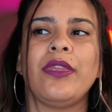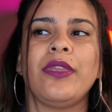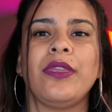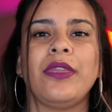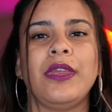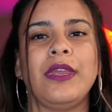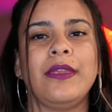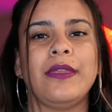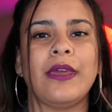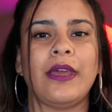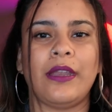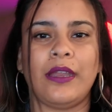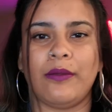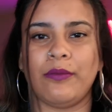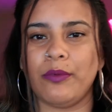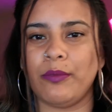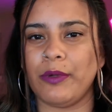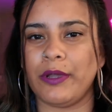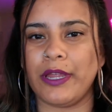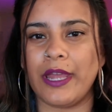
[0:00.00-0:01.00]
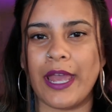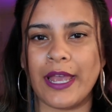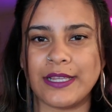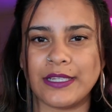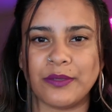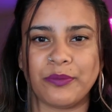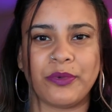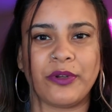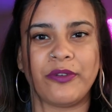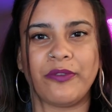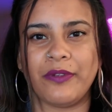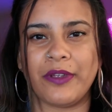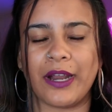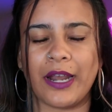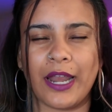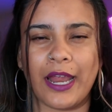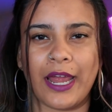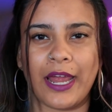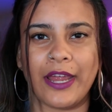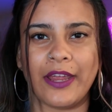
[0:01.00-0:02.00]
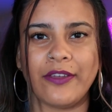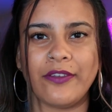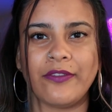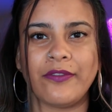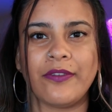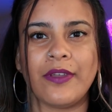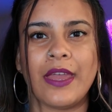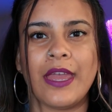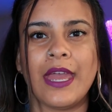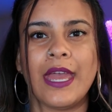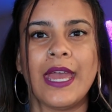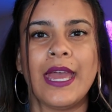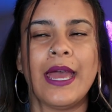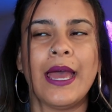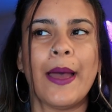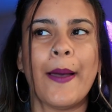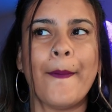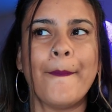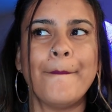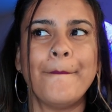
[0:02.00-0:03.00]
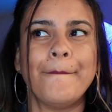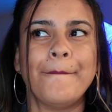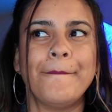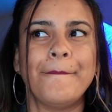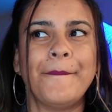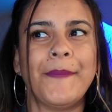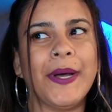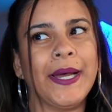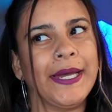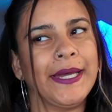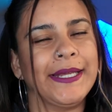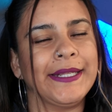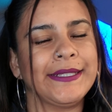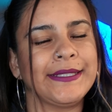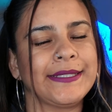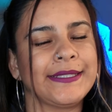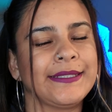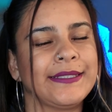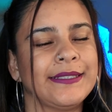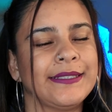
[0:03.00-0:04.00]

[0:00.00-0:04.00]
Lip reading: think that everybody has a perfect life, but